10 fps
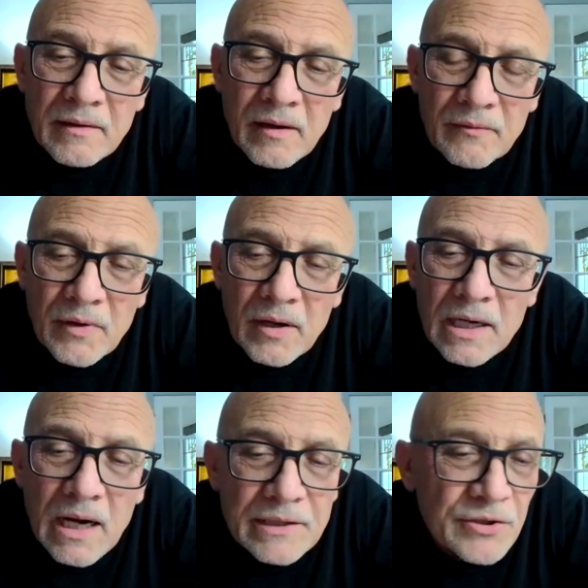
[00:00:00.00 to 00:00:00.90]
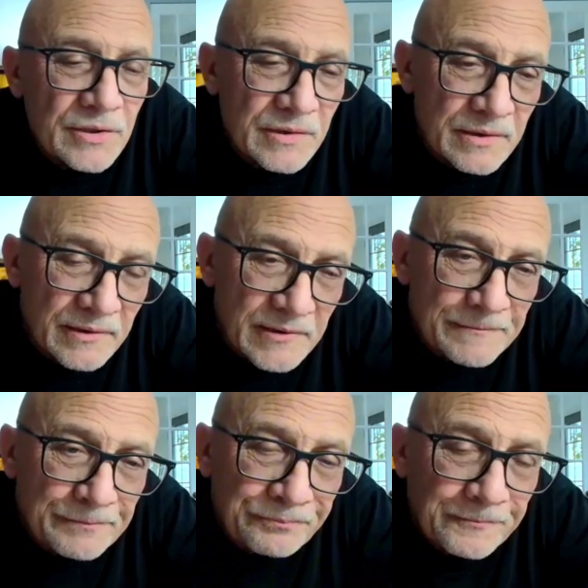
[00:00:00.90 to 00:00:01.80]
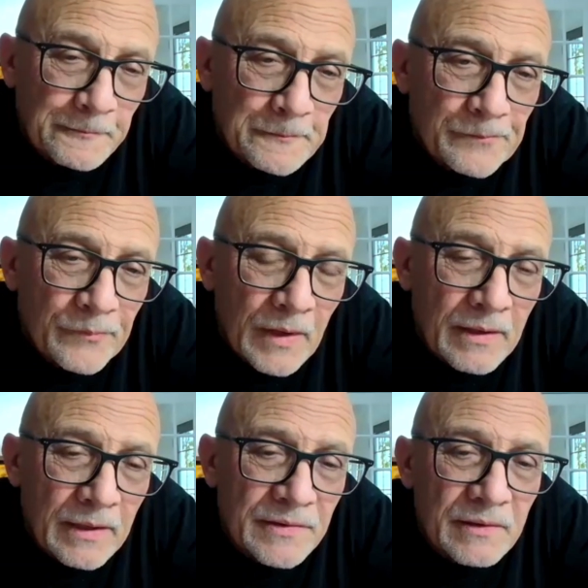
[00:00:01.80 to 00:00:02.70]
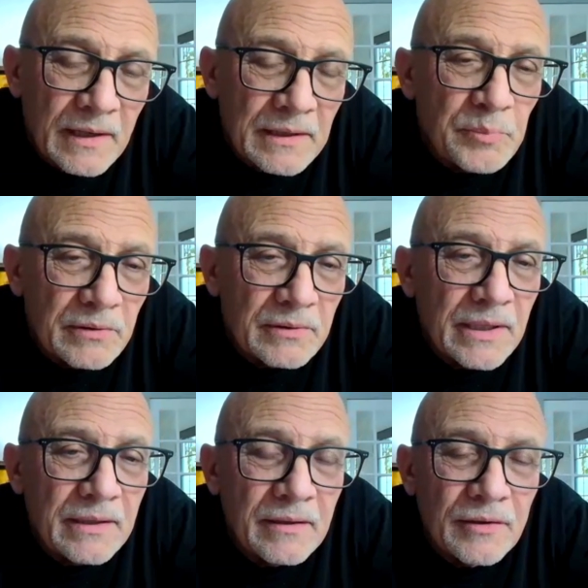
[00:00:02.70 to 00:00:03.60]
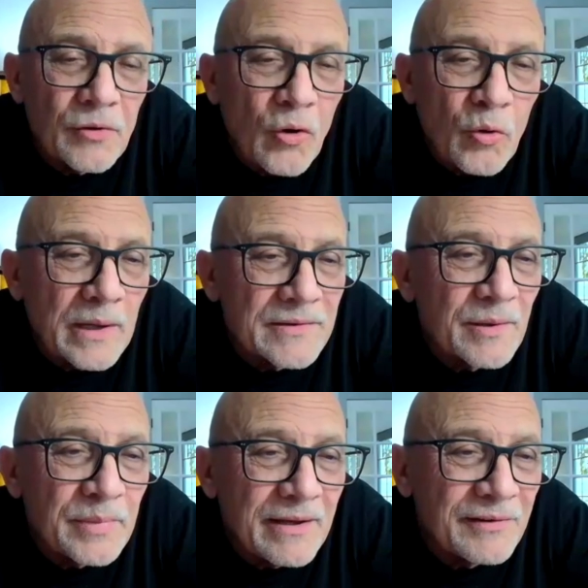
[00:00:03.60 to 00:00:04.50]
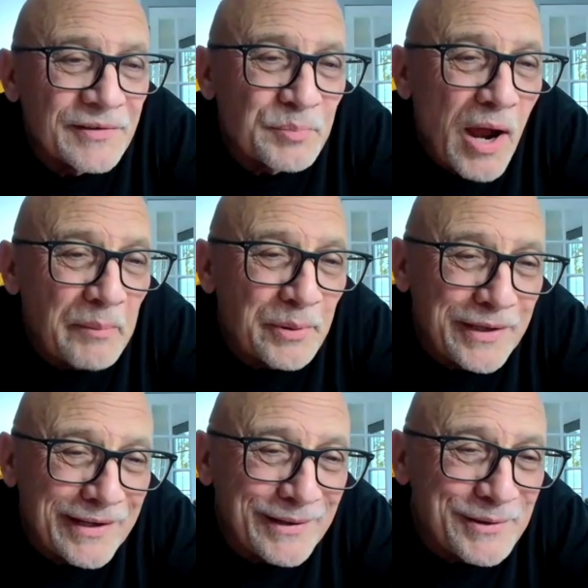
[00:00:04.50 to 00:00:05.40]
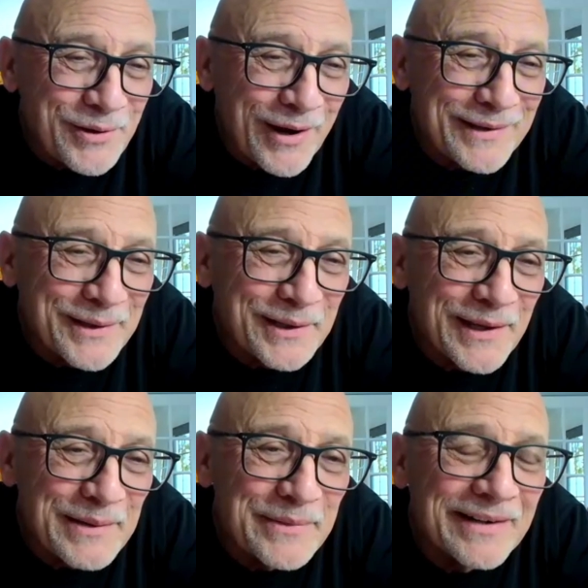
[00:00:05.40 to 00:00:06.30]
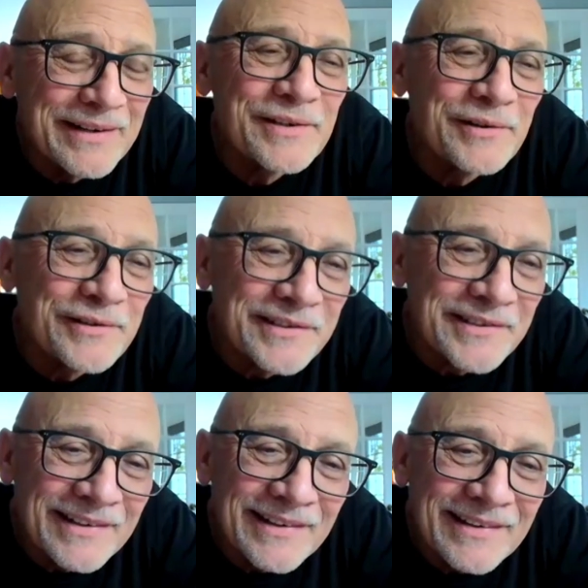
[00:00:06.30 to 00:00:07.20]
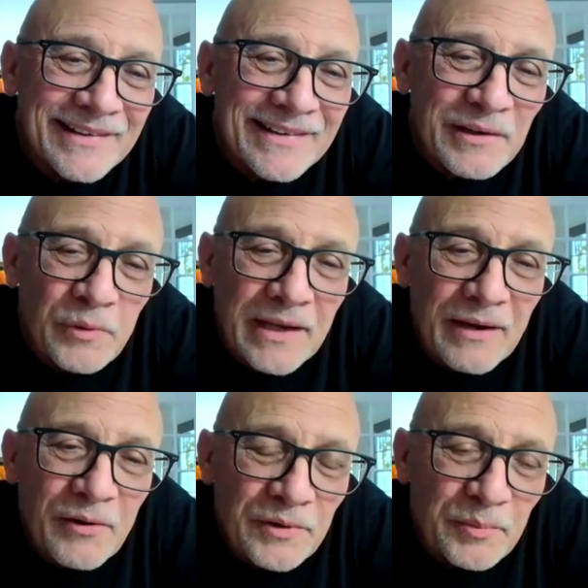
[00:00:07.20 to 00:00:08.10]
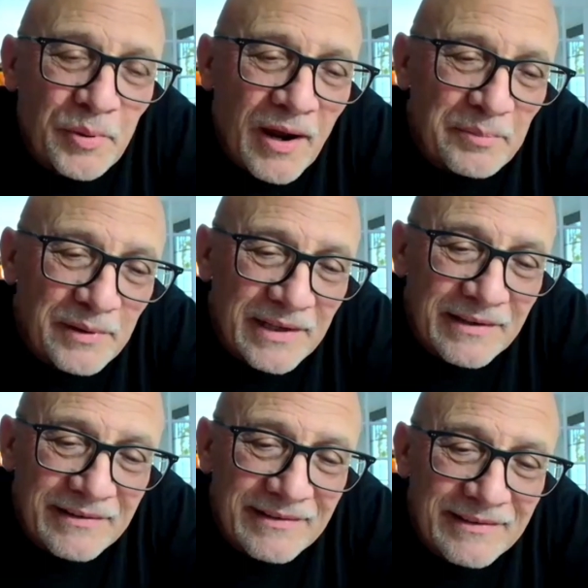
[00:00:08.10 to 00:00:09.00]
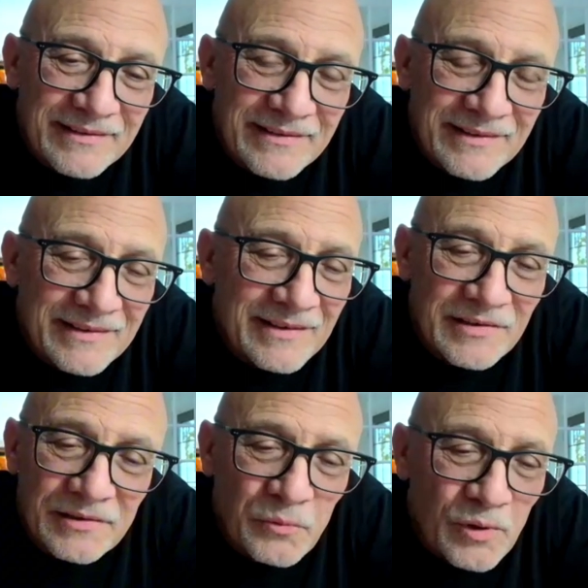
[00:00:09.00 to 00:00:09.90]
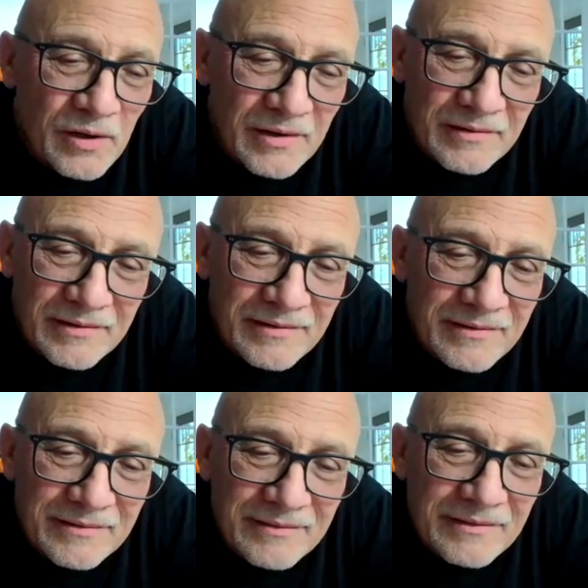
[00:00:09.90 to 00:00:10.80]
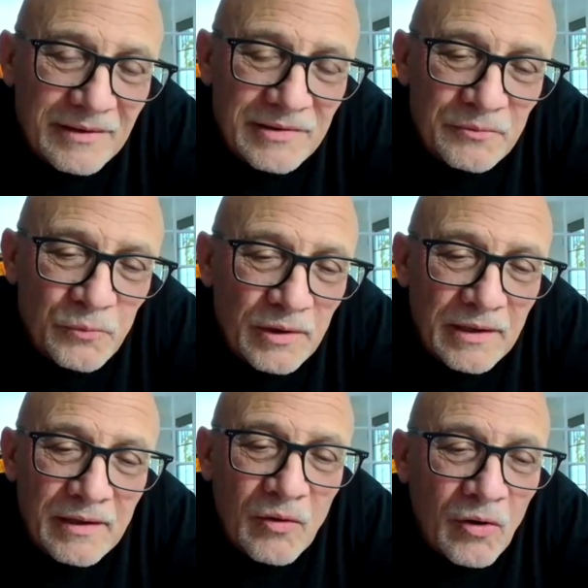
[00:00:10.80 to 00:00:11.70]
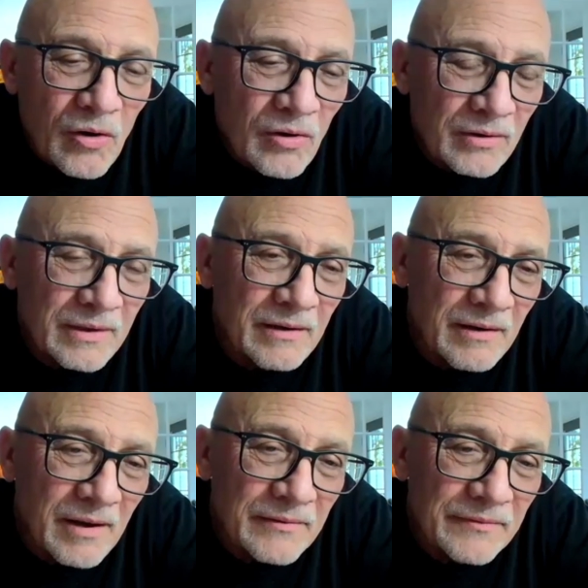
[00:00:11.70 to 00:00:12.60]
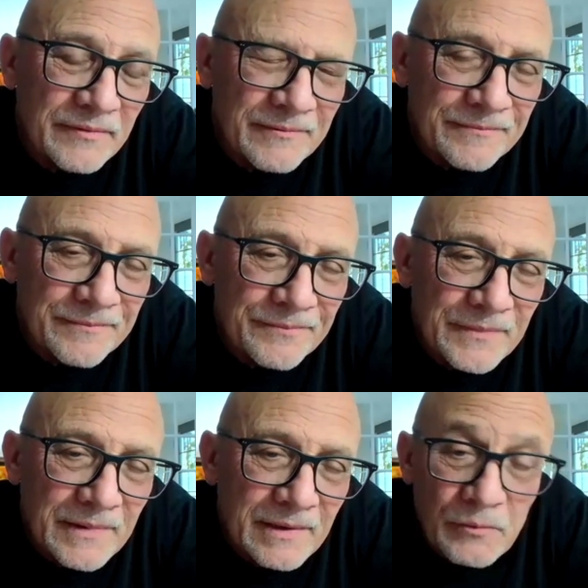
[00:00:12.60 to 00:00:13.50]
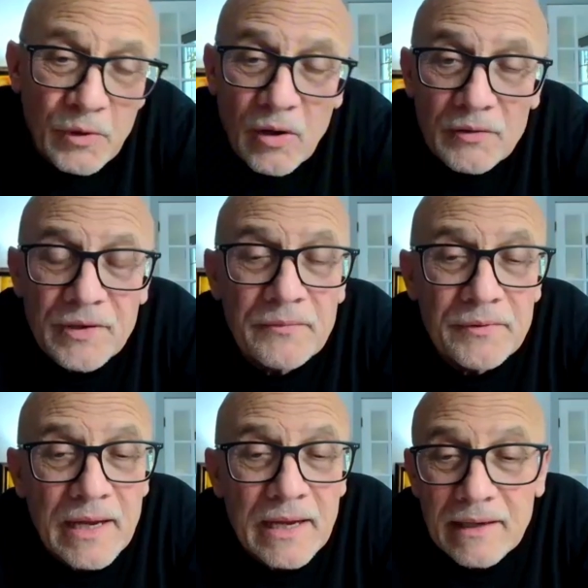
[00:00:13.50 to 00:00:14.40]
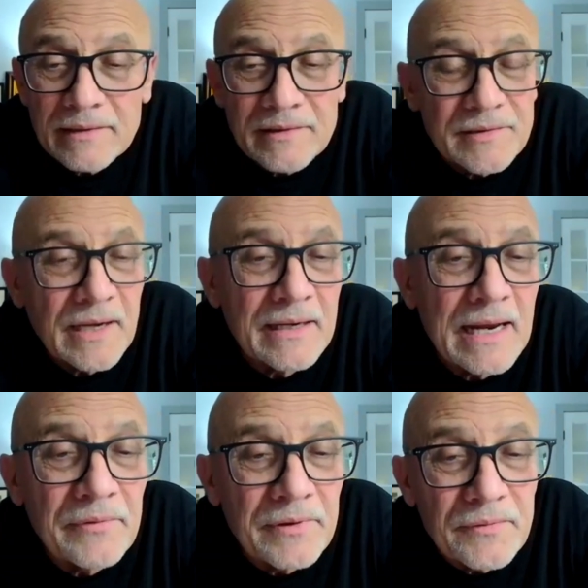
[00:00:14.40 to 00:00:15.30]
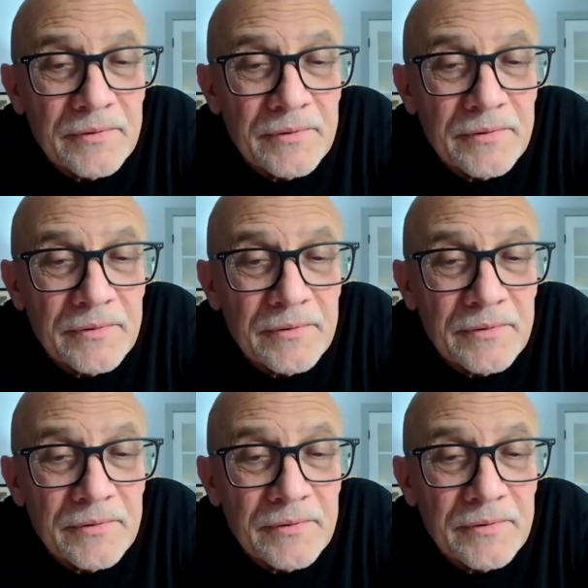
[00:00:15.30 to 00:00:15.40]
of a consciousness It's like building your home on somebody else's property and trying to claim that it's yours when they own the property. Doesn't work. Doesn't work at all in our life. And we all suffer that. That's the second half of the